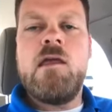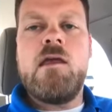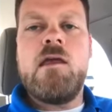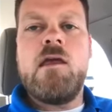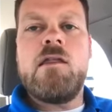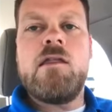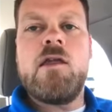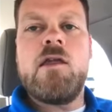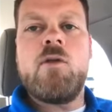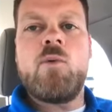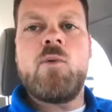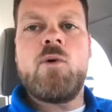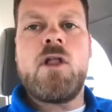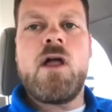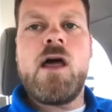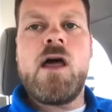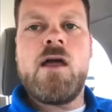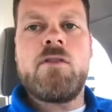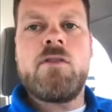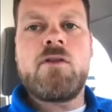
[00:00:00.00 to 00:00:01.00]
And then we'll
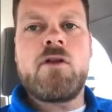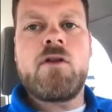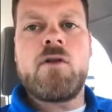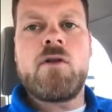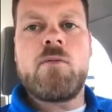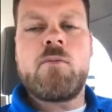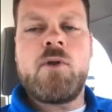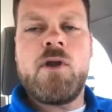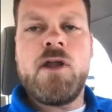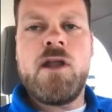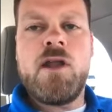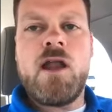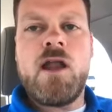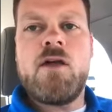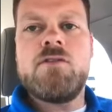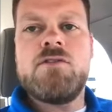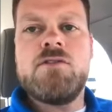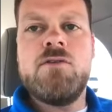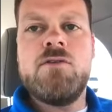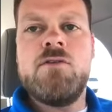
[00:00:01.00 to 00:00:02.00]
either bring it
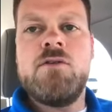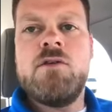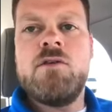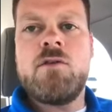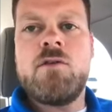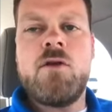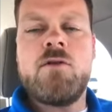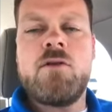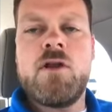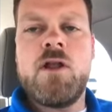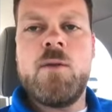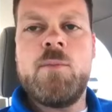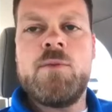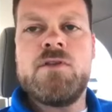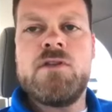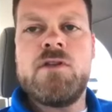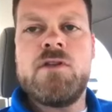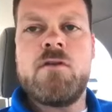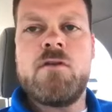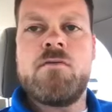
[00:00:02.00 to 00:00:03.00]
out to you, load it up
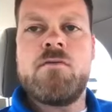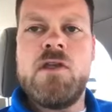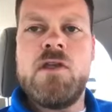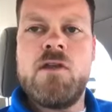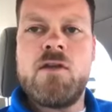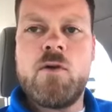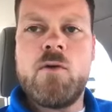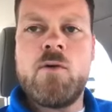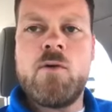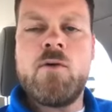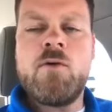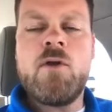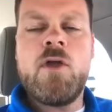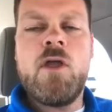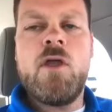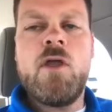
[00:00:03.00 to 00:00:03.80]
into your vehicle,